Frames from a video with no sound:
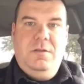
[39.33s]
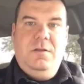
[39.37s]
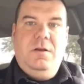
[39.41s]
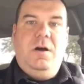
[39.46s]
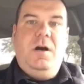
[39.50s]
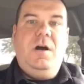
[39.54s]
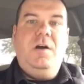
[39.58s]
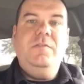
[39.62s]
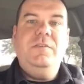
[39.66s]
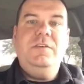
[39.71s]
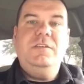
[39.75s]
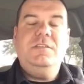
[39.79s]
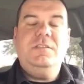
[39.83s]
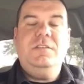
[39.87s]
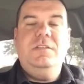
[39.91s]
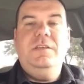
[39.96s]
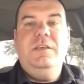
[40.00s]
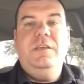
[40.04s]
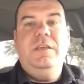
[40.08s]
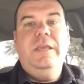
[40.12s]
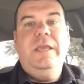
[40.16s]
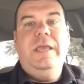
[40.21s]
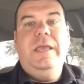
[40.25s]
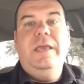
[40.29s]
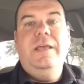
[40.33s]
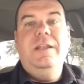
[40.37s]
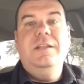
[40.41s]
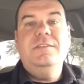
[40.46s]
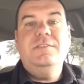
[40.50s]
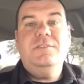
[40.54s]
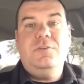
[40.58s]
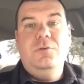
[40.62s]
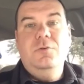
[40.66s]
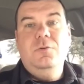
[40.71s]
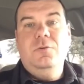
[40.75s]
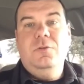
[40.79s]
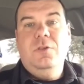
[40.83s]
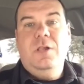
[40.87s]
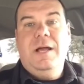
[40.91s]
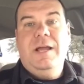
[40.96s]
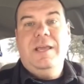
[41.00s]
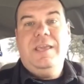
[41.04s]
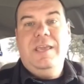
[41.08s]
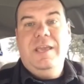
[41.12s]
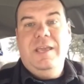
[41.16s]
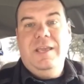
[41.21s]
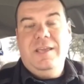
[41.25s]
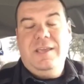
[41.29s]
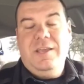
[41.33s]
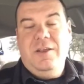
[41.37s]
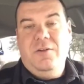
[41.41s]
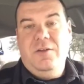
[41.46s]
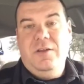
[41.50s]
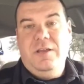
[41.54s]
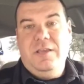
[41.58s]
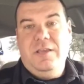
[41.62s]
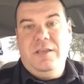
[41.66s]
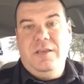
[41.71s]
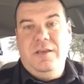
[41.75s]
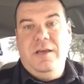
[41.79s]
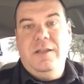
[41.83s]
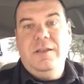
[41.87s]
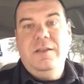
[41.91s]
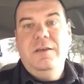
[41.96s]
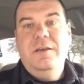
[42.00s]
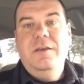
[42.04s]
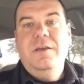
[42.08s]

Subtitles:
Obviously, in a school, I can't carry a gun.